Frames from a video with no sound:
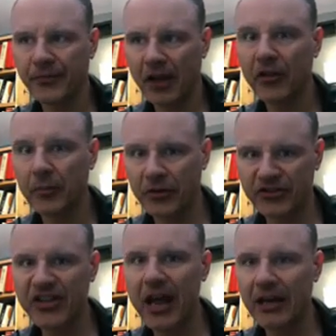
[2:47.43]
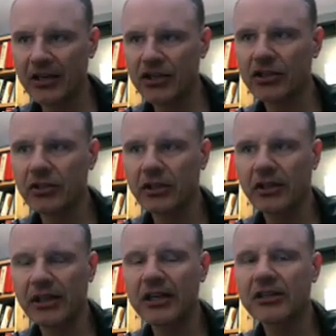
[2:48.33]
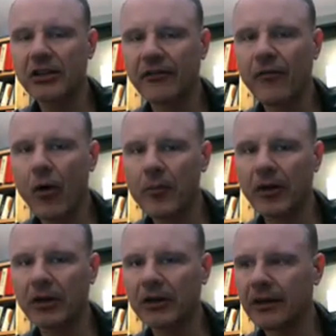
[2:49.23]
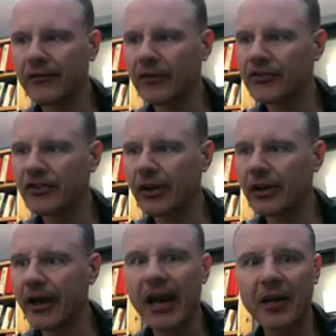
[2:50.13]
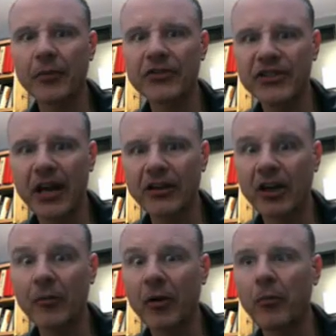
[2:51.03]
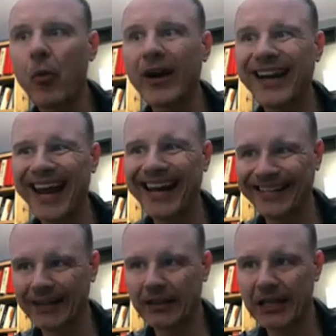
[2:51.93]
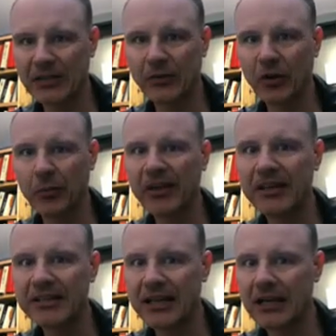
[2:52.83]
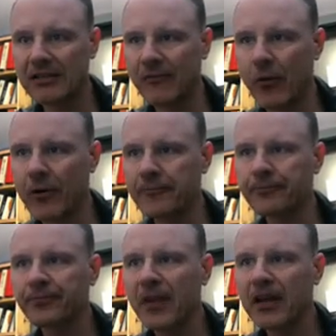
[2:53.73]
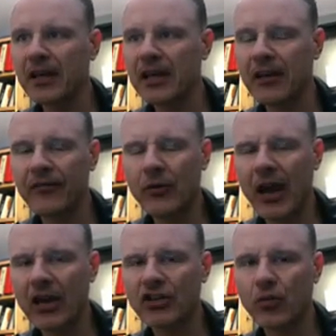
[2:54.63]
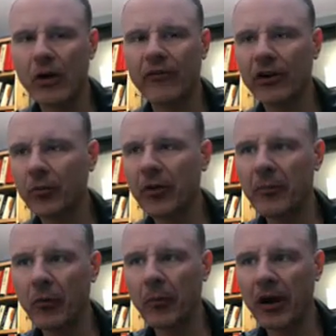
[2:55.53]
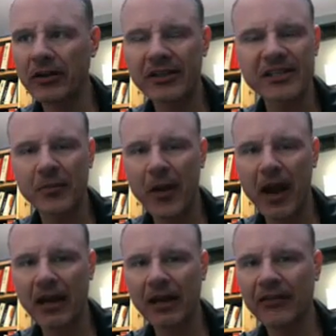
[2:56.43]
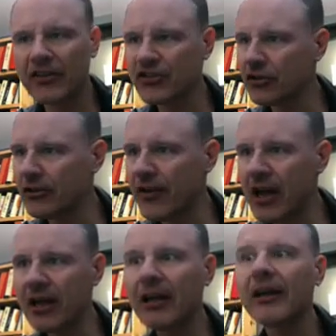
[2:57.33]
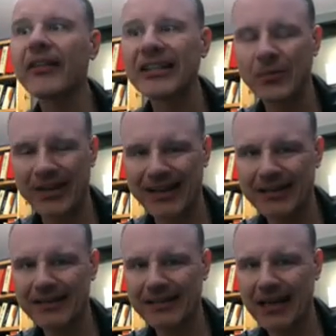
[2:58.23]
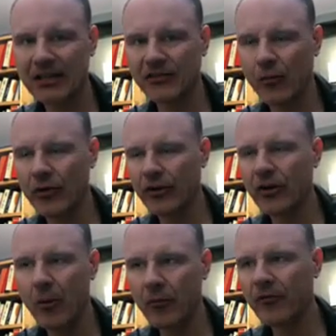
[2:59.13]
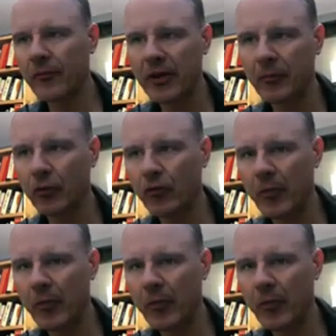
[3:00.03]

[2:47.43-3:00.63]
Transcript: the percentage, into the formula. If there's uh, 80%, you're going to put a 0.8. That's what the P stands for. If you had 1,200 people participating in the survey, that's what N stands for, the number of people who